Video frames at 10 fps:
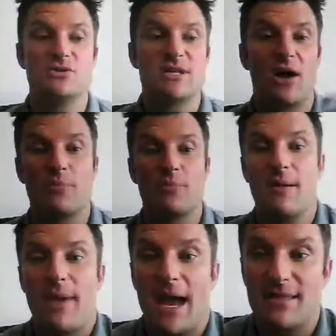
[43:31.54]
use to help
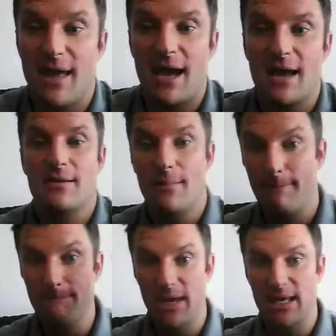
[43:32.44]
combat that
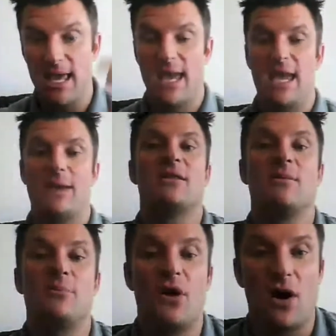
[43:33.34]
big game in
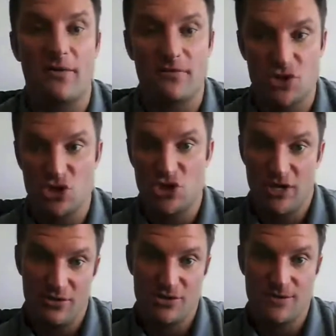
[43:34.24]
the playoff
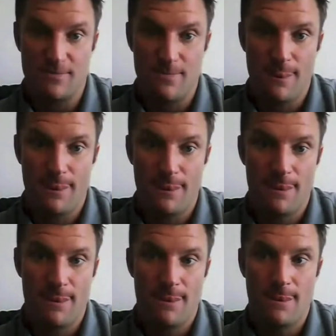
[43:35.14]
jitters.
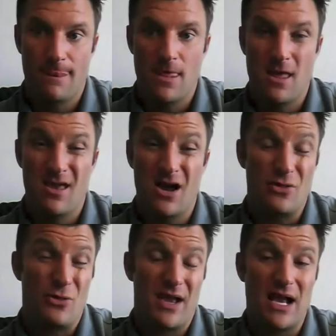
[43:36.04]

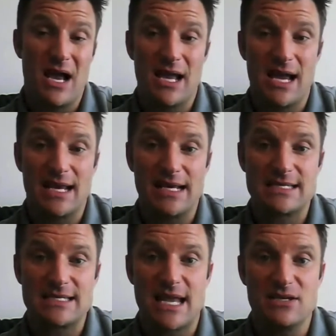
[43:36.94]
Other thing I can
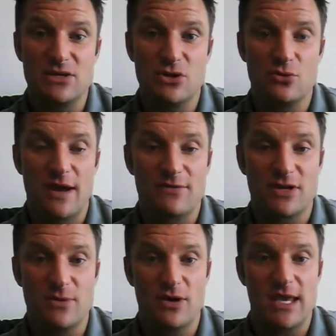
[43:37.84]
extend to you, and we have
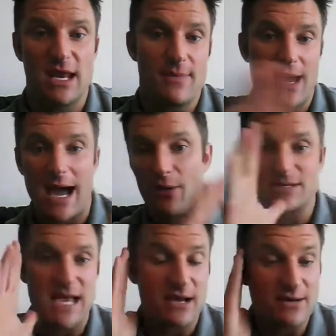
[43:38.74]
to communicate about how
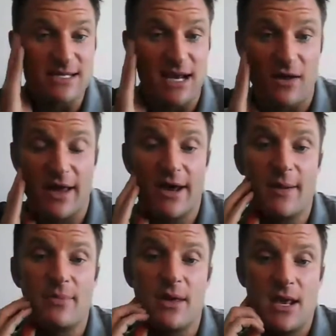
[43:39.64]
exactly to set all that
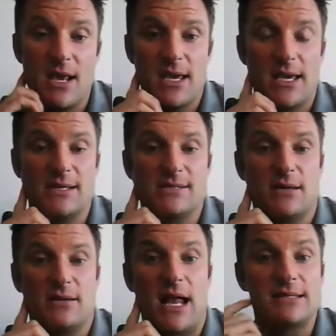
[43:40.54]
up, is
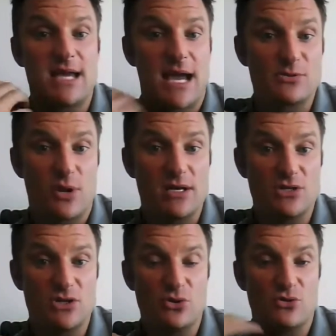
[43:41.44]
a lot of times what I
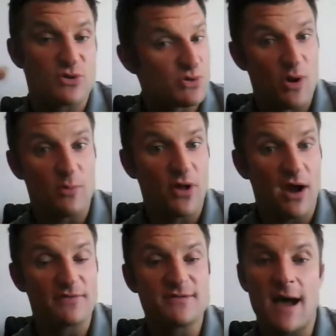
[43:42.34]
do, especially around
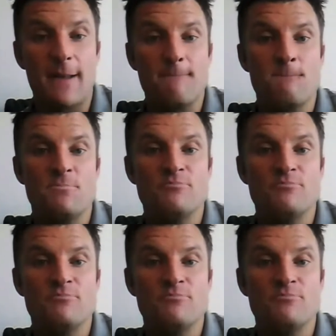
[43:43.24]
playoff time,